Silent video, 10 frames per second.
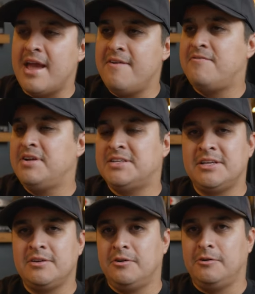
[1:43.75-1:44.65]
every
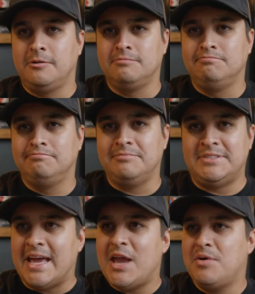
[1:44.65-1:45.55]
single
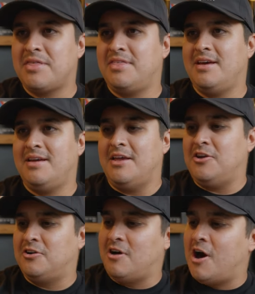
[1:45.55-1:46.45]
day with it
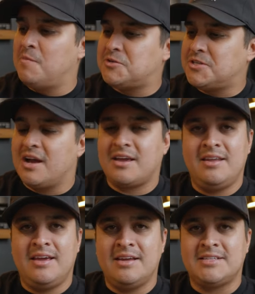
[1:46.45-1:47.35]
and your arm's not going
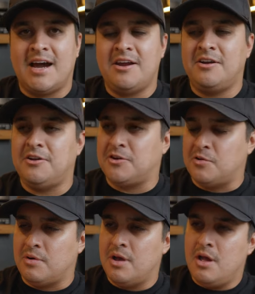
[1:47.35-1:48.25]
to get tired. You
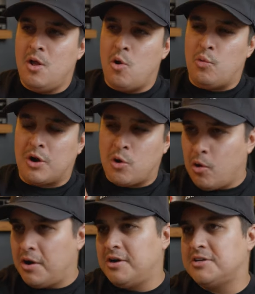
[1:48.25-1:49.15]
can
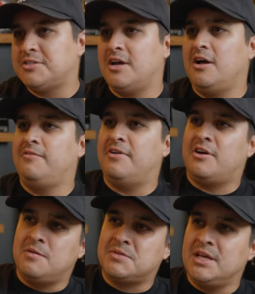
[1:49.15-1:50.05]
record yourself at
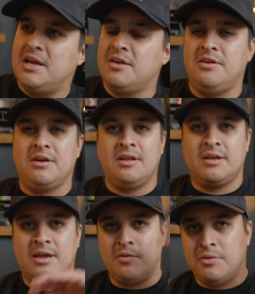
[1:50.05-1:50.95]
arm's length. You're going
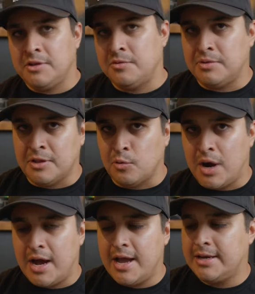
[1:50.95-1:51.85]
to get really, really
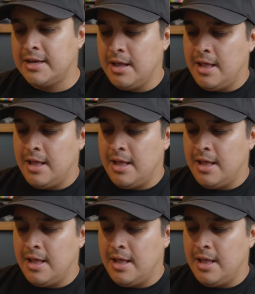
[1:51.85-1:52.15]
wide.